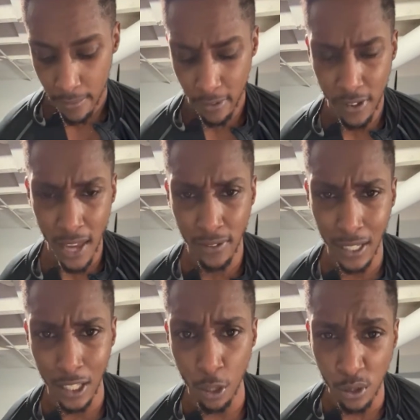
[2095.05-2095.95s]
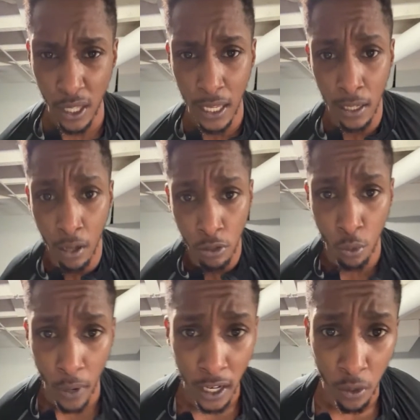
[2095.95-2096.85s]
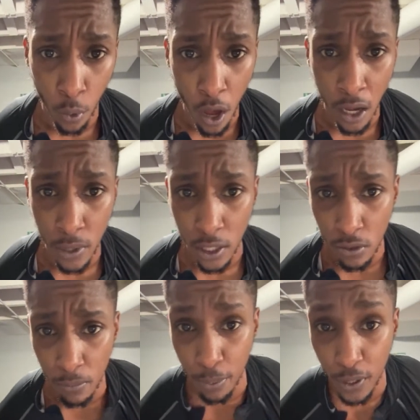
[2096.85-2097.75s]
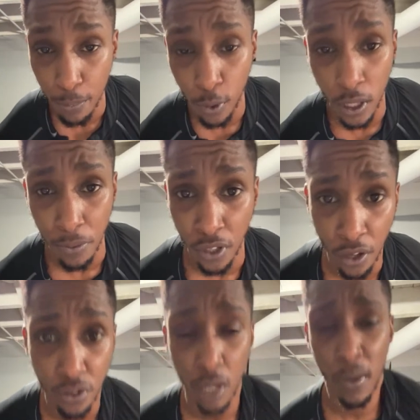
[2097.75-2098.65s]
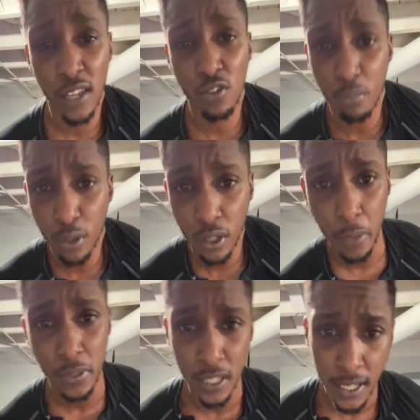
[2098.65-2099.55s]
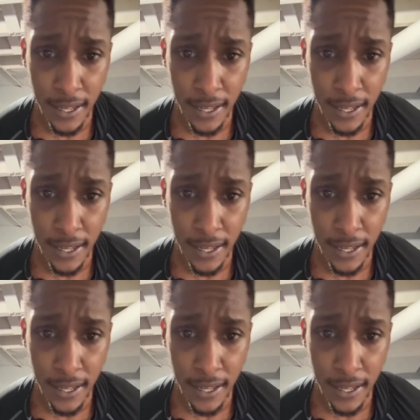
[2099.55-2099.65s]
there's actually a little thing on the way to the walk. We can do some pull-ups on, so I might do some pull-ups.